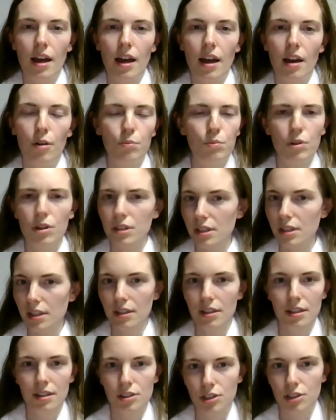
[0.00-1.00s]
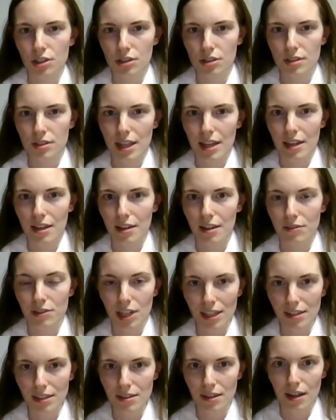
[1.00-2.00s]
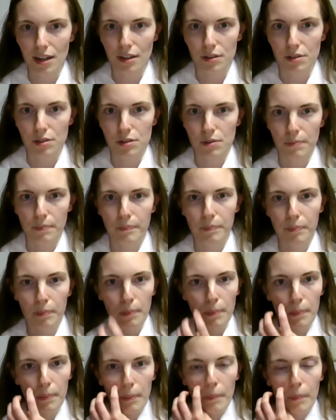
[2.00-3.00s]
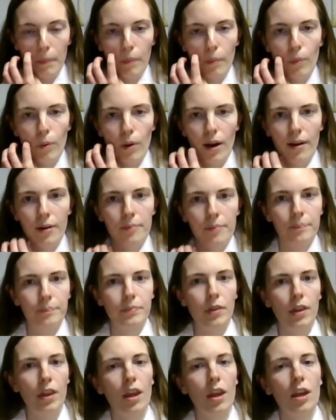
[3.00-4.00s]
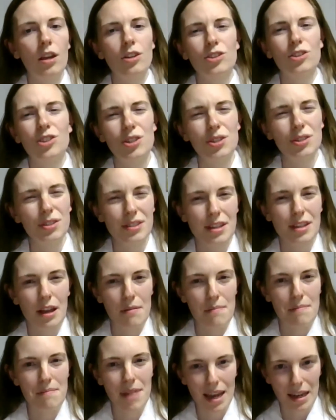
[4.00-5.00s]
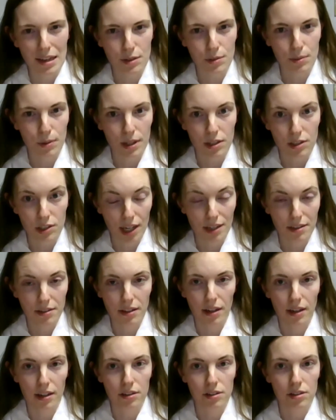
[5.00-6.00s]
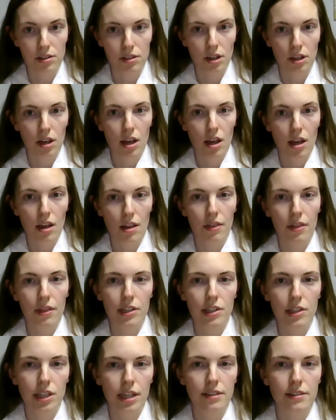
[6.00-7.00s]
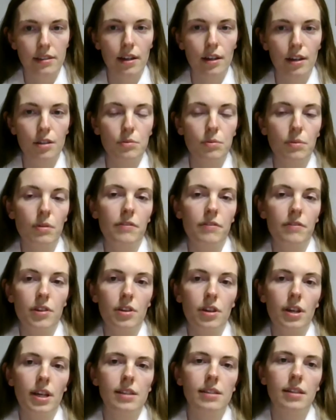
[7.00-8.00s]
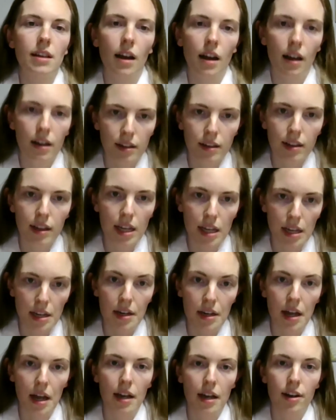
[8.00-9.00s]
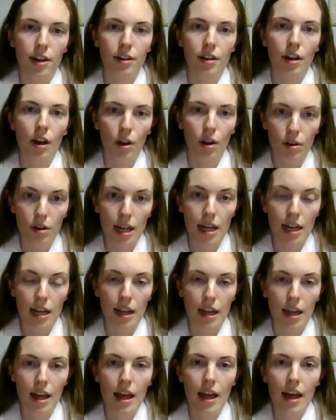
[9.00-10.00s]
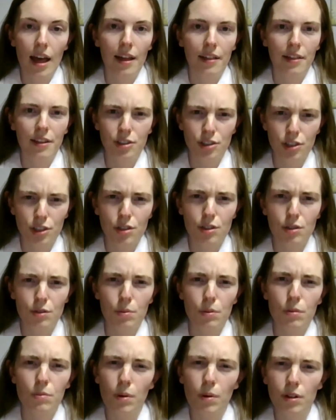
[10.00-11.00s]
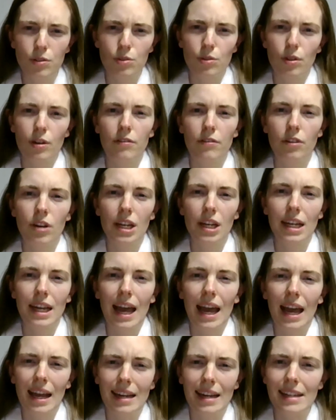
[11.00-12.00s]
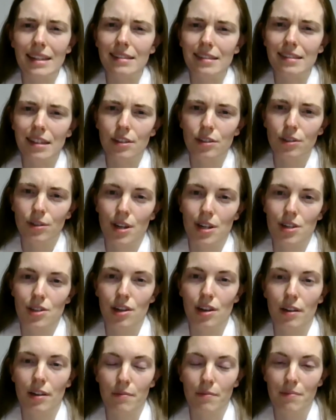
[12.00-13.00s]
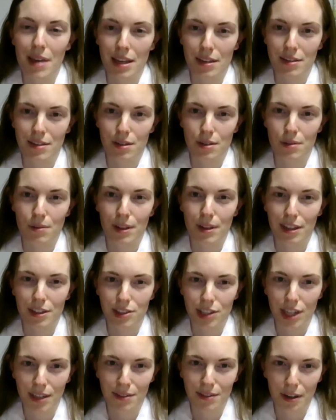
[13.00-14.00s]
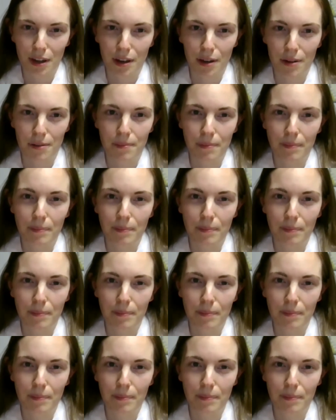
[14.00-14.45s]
And what did the Jews think of Gentiles? Well, Jews didn't mix with Gentiles. The Gentiles were viewed as unclean and unholy, and the Jews would want to avoid any situation of mixing with a Gentile.